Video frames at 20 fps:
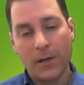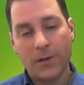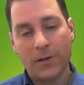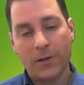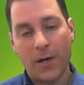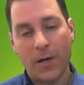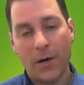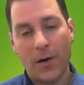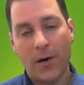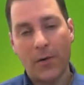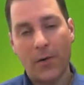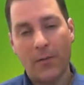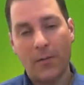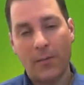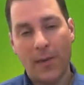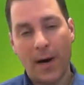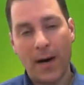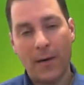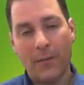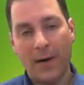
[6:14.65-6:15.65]

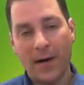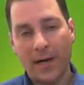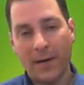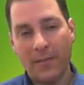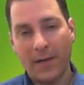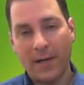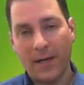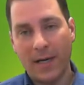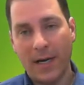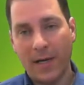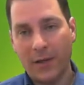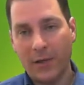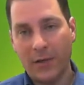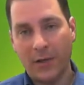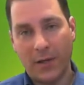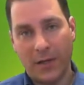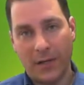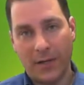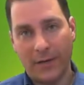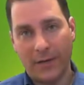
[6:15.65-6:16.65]
So my
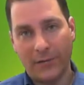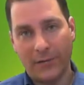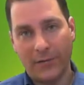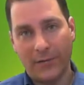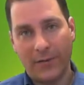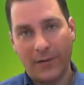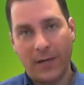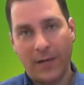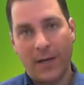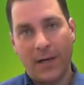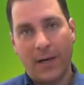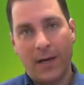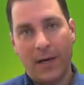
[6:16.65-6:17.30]
recommendation is,